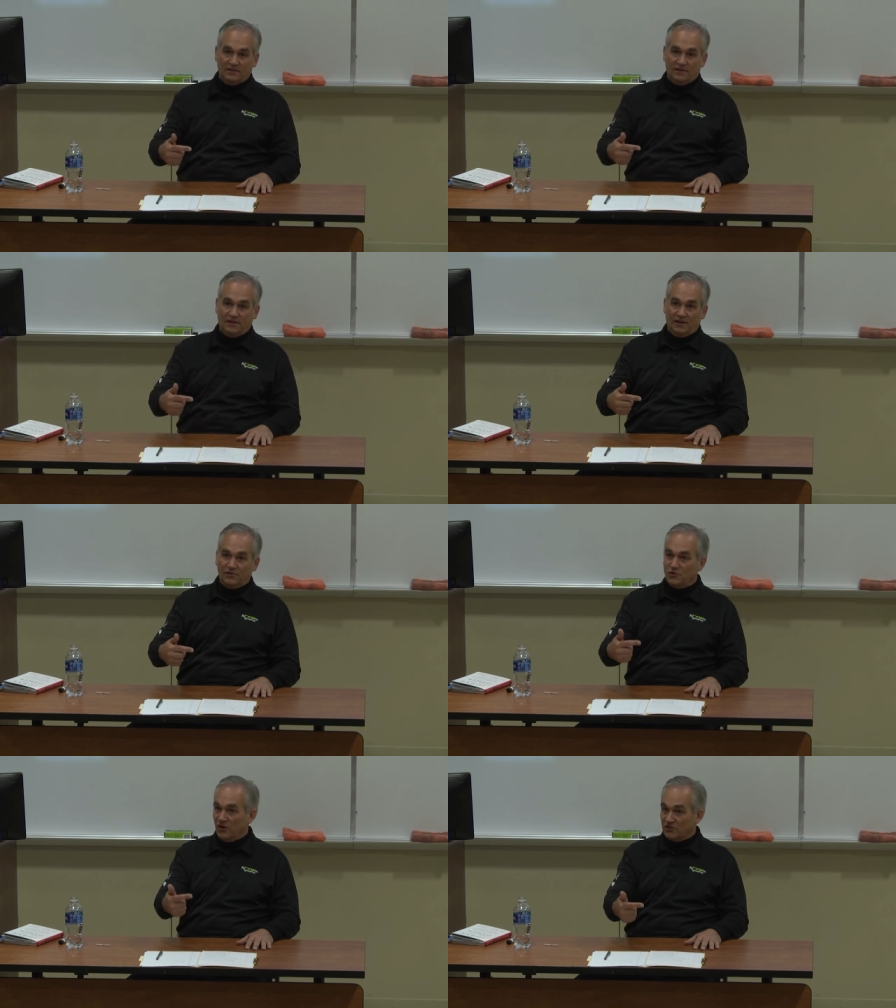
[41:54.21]
uh,
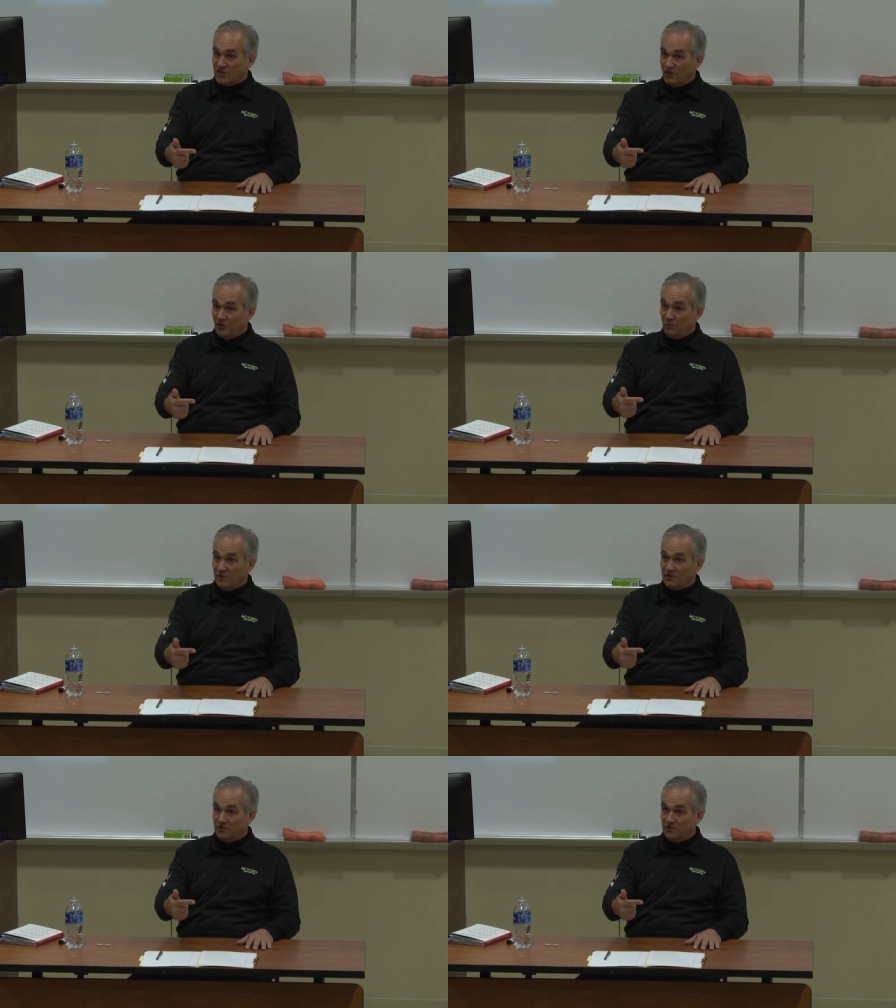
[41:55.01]
new hotel
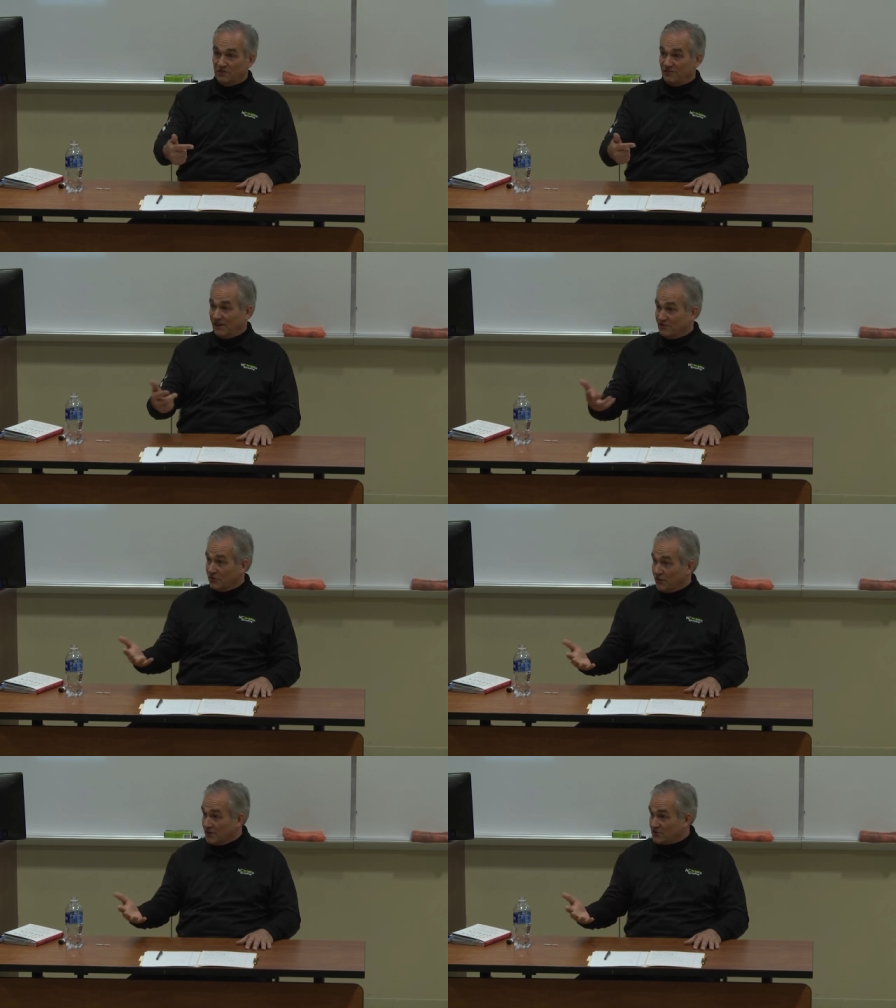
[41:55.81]
opened, five
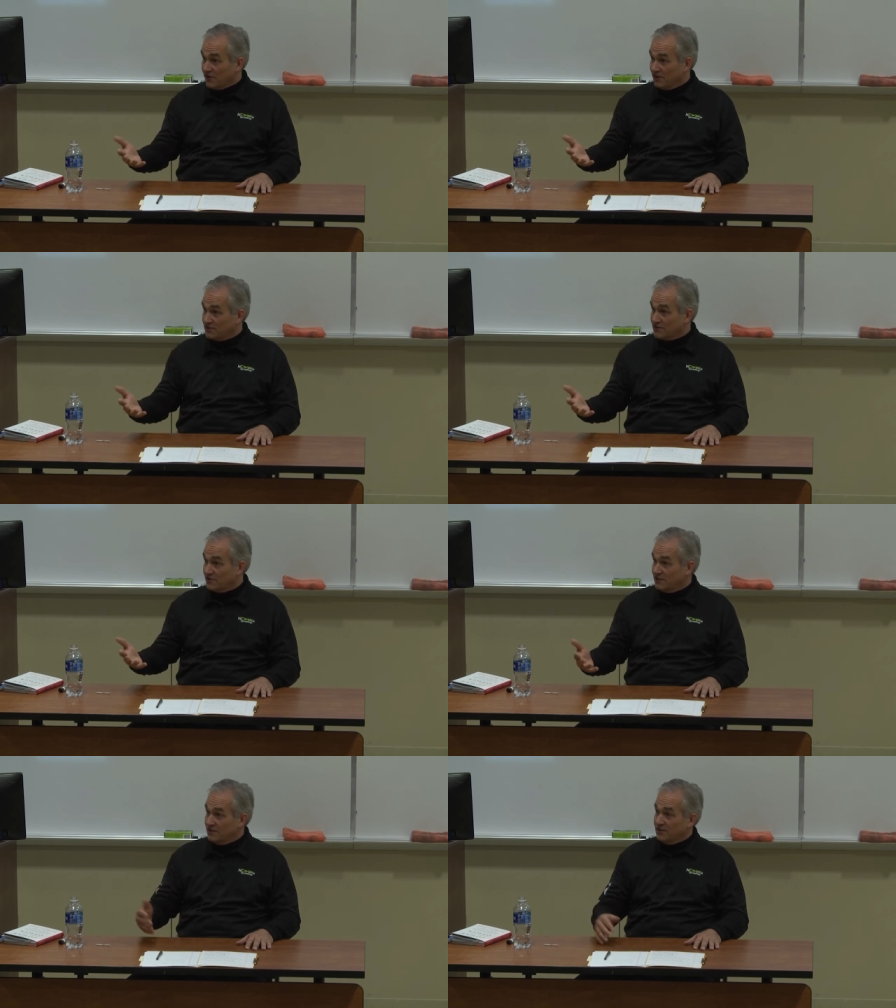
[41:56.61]
little restaurants,
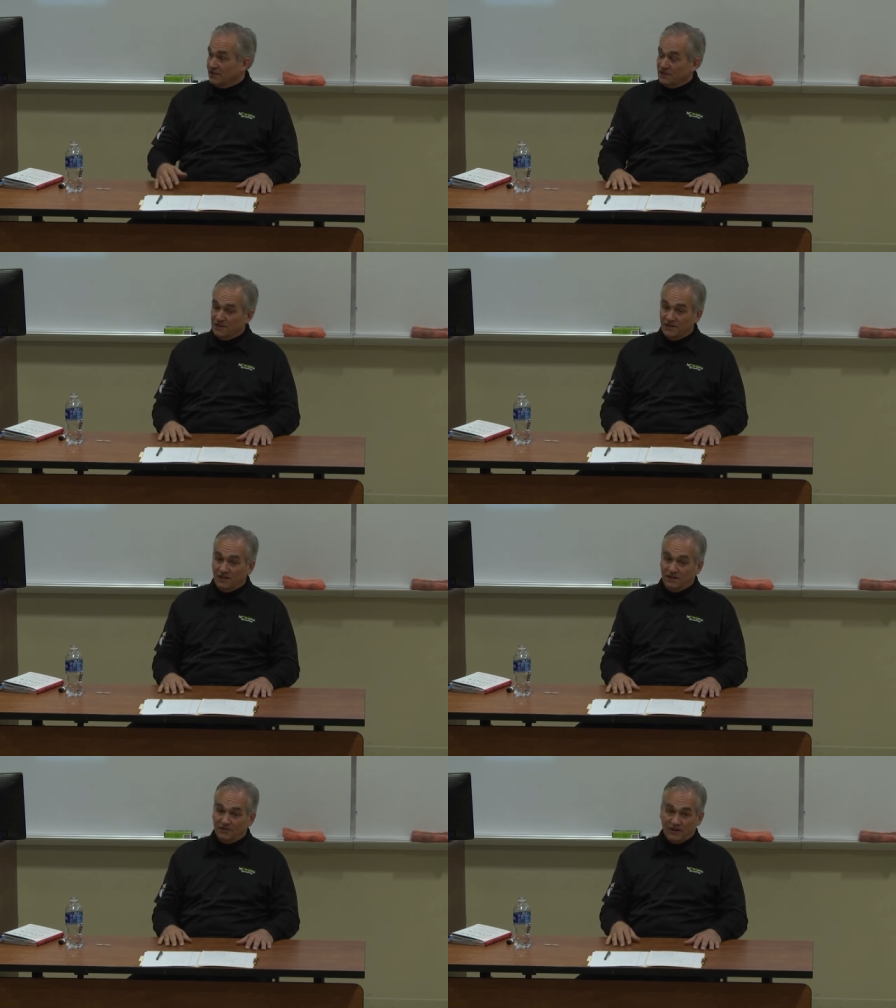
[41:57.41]

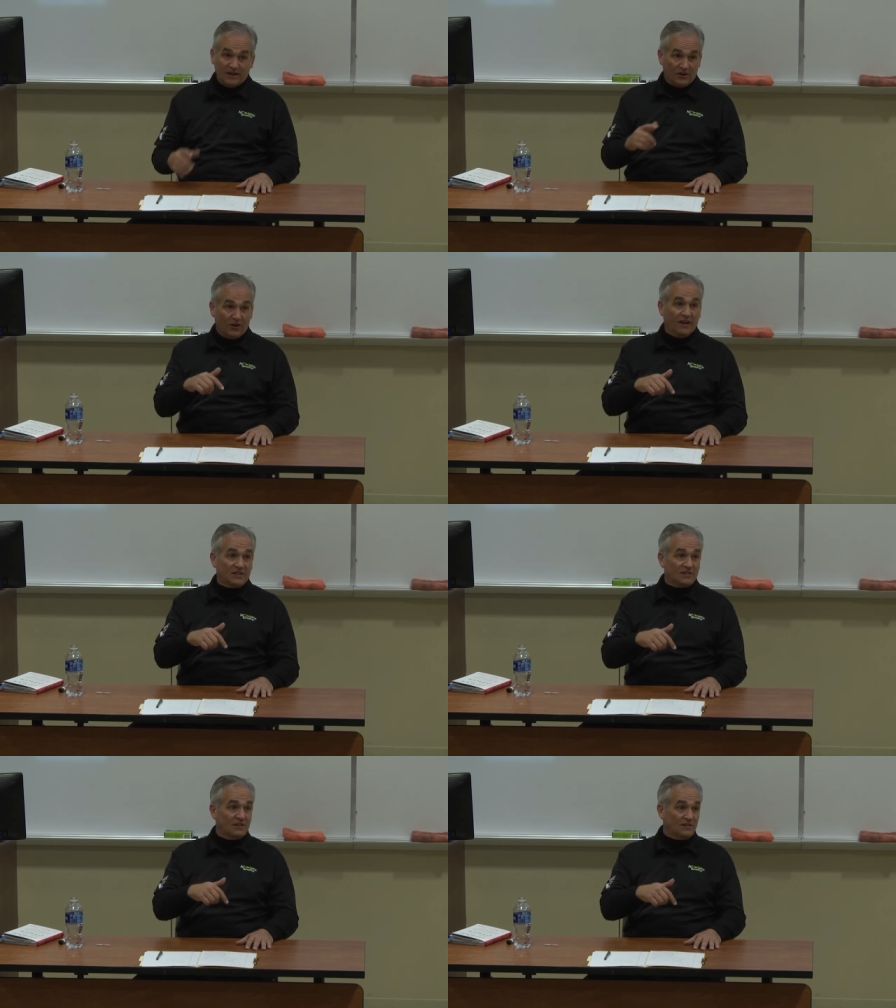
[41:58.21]
uh, right at our
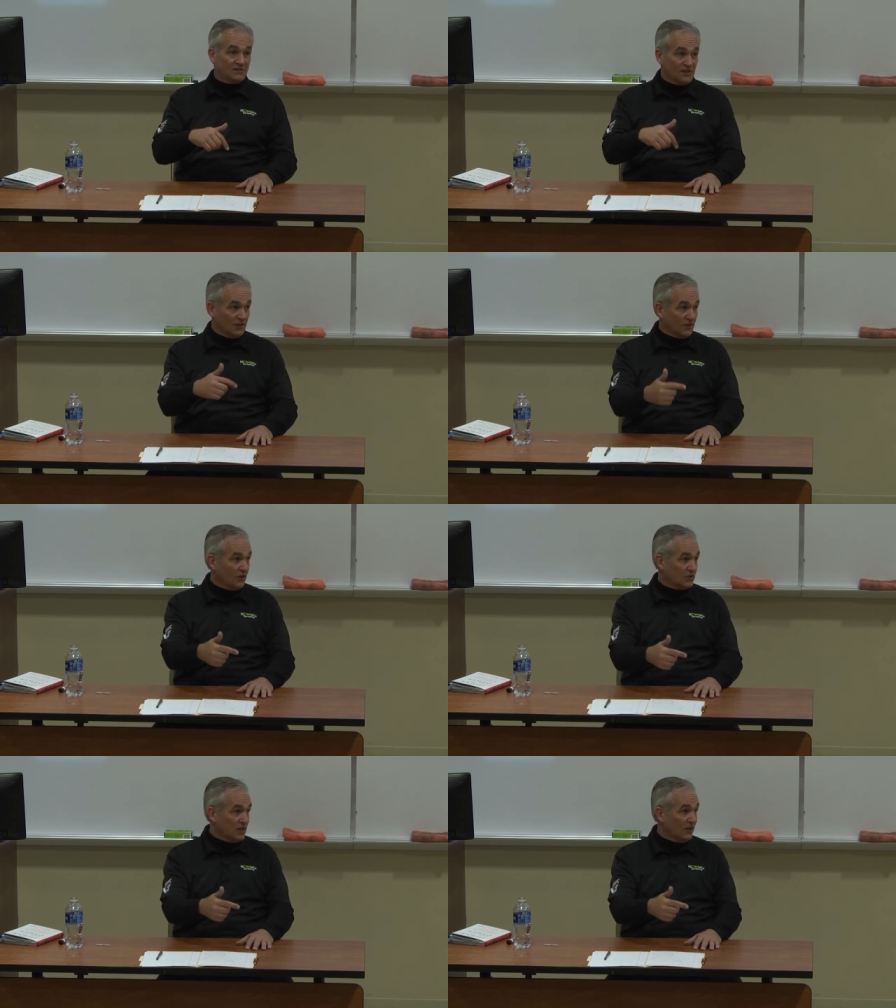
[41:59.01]
exit, there's another
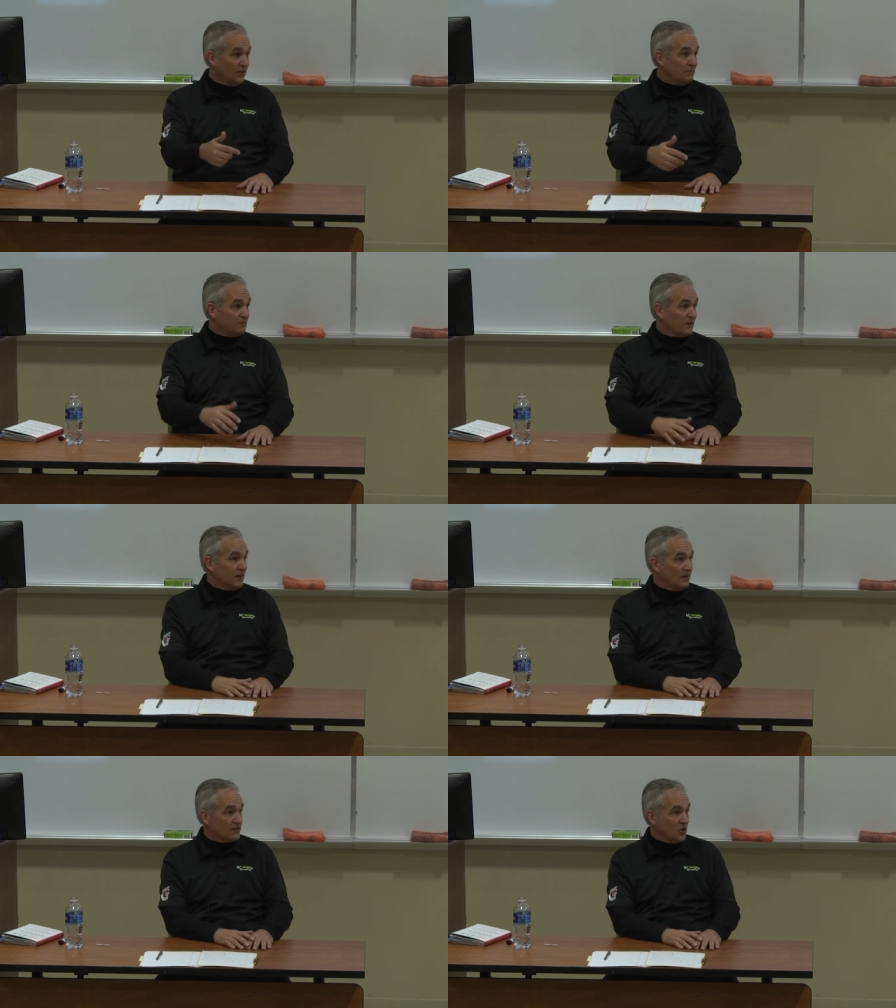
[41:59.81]
hotel
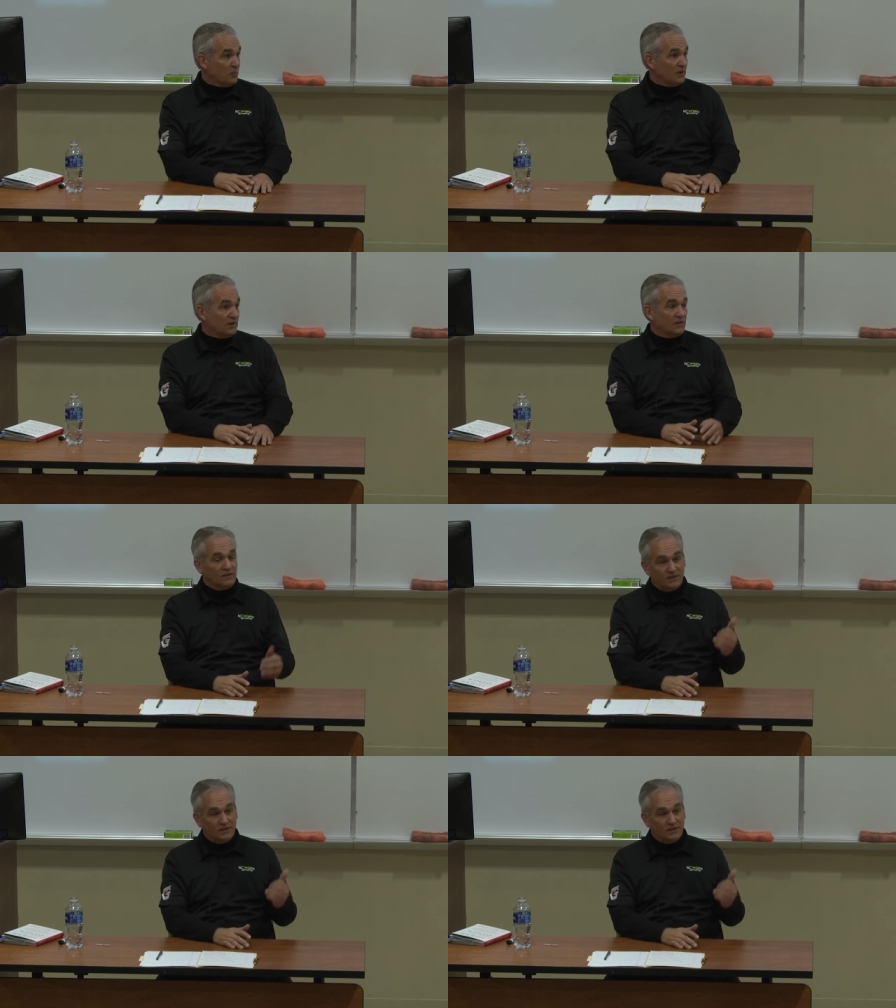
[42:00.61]
uh, is opened.